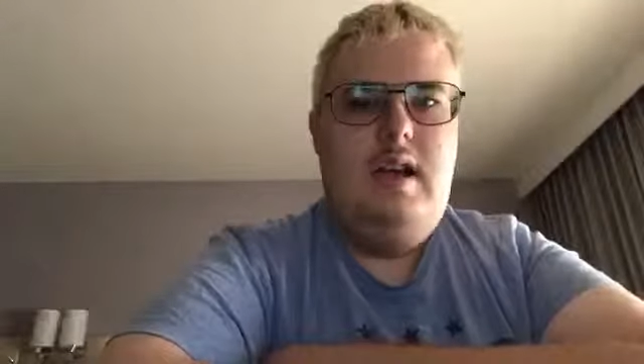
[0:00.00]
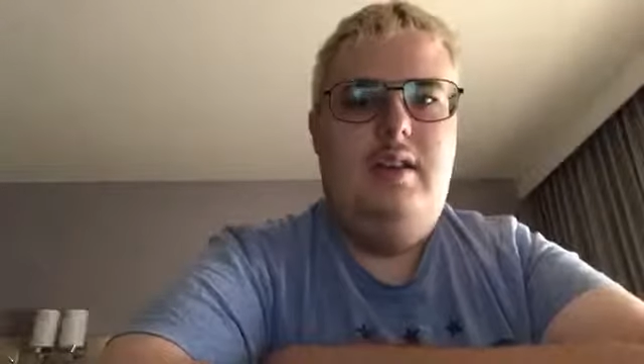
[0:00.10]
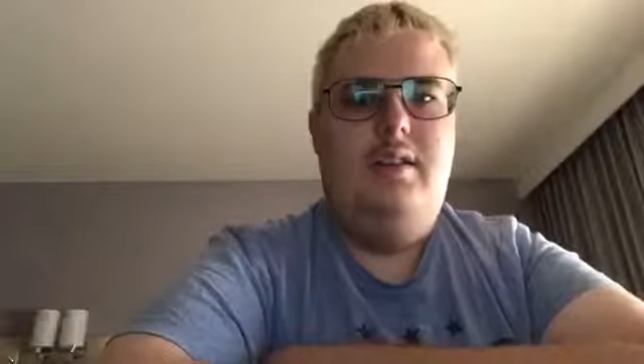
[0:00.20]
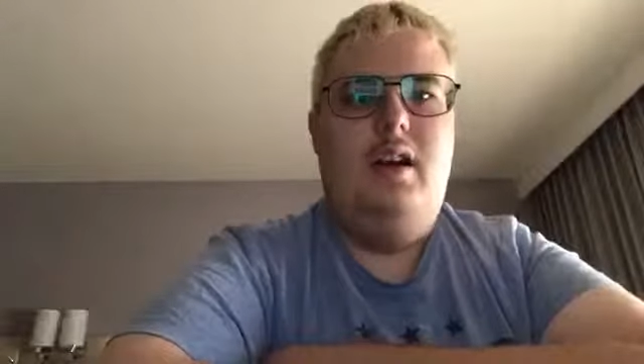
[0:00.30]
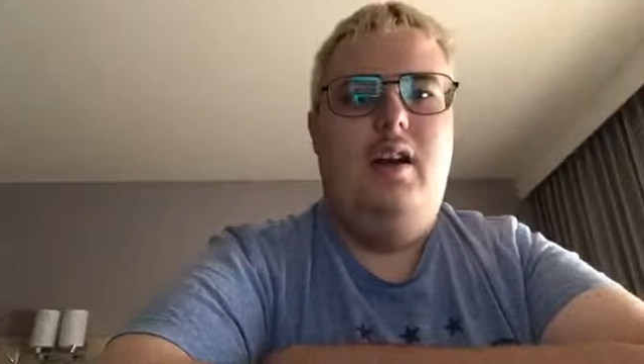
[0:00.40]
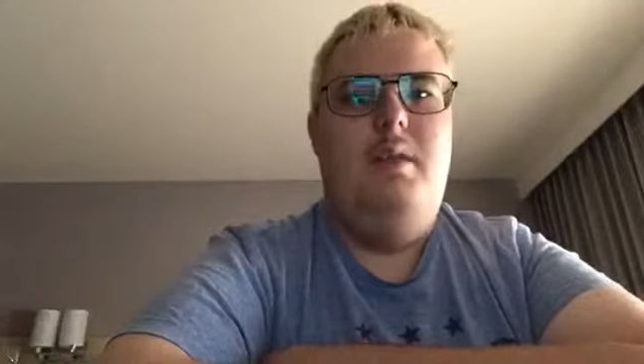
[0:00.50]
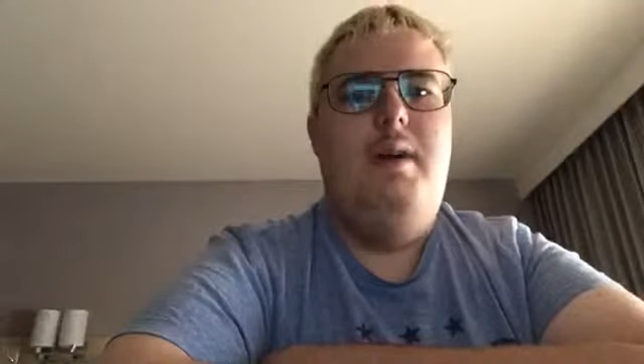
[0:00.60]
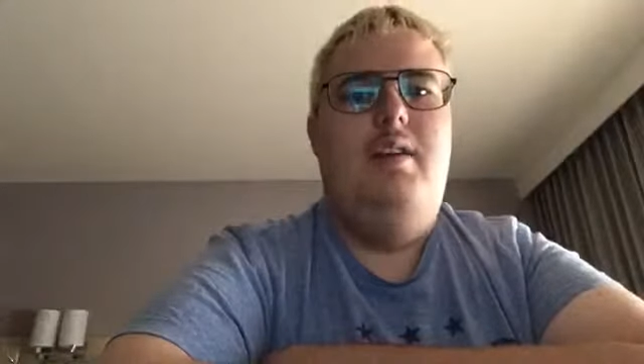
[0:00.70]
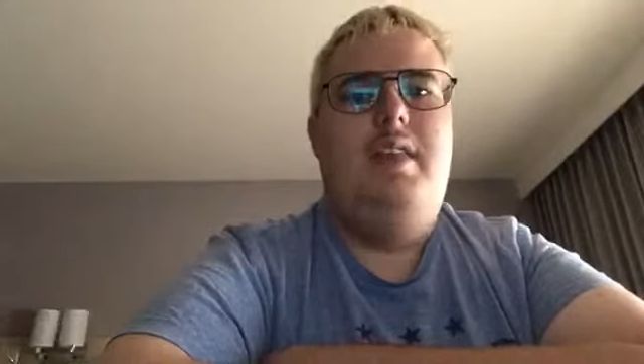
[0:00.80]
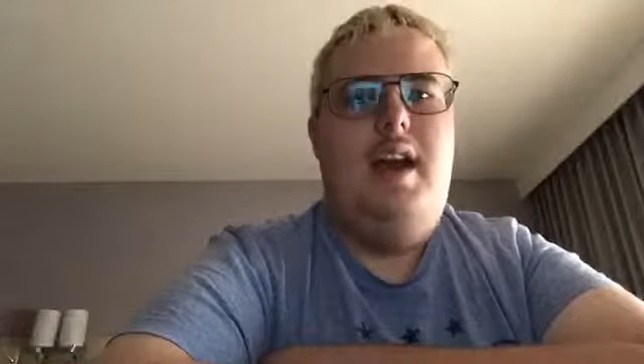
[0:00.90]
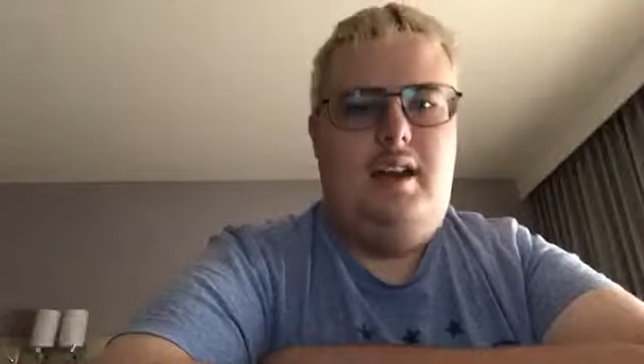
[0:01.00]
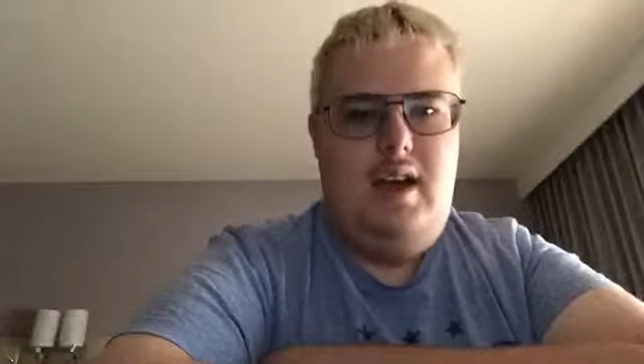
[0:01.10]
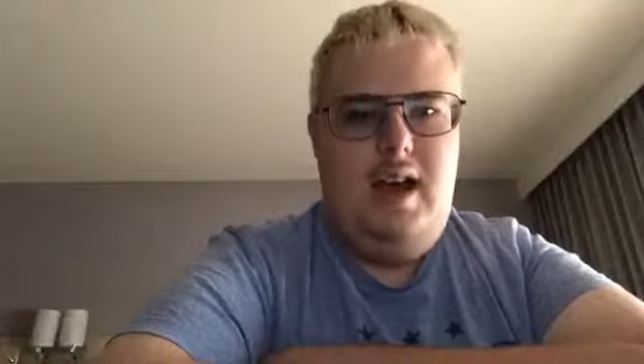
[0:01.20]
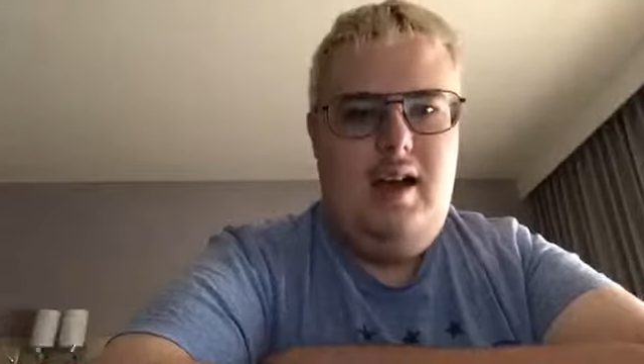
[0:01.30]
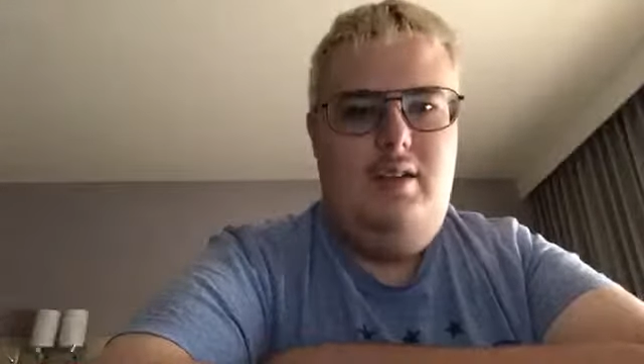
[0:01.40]
Hey, sorry about
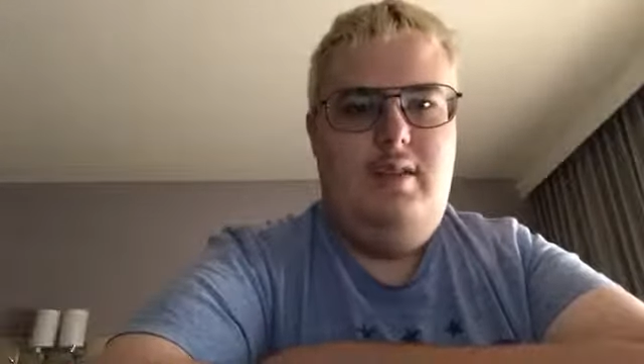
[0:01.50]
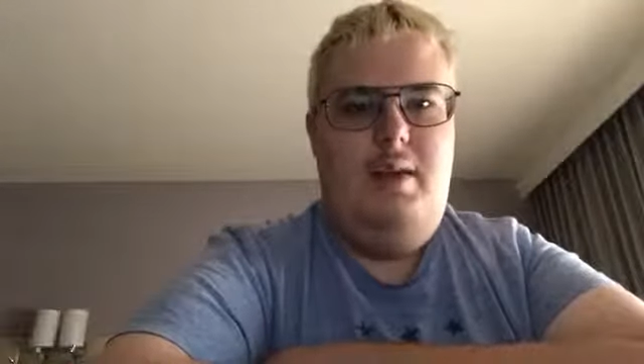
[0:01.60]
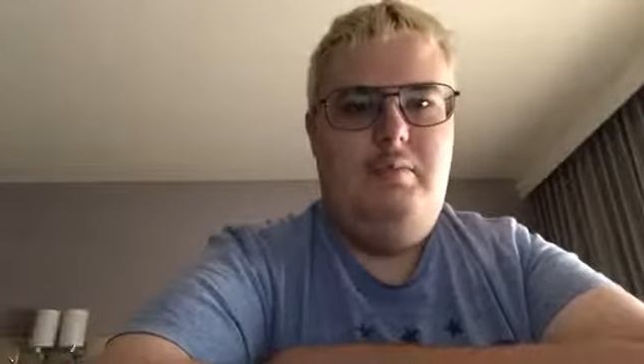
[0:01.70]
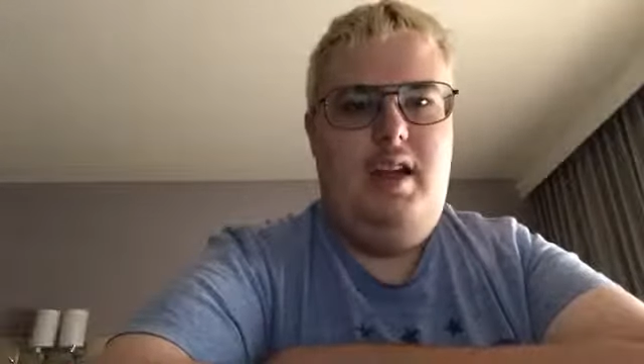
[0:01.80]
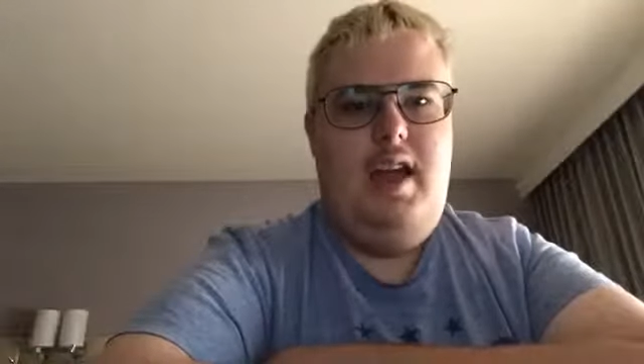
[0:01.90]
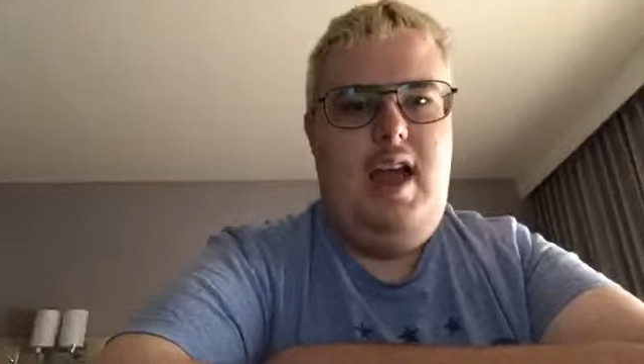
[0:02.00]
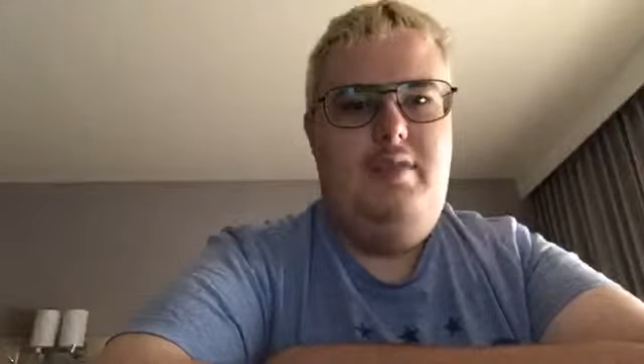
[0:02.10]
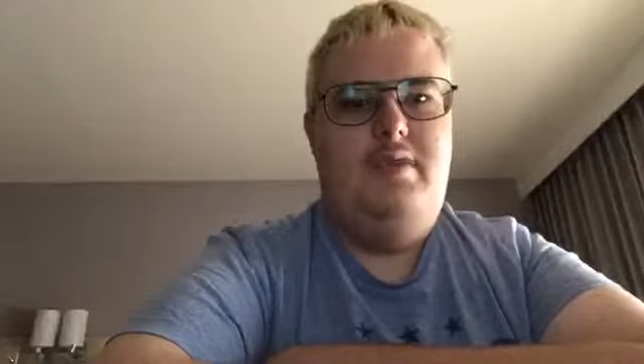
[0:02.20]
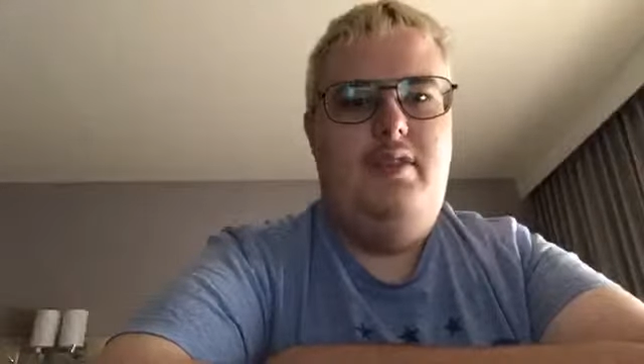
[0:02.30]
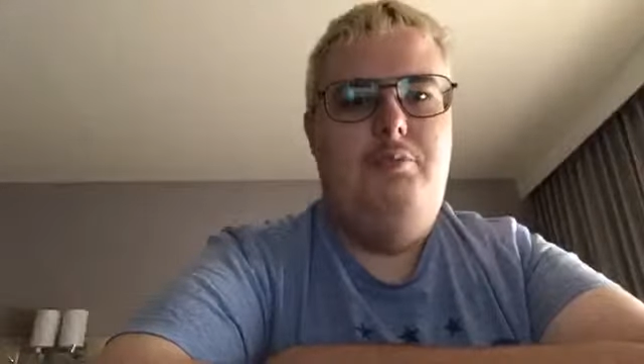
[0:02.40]
that, guys. I'm going to have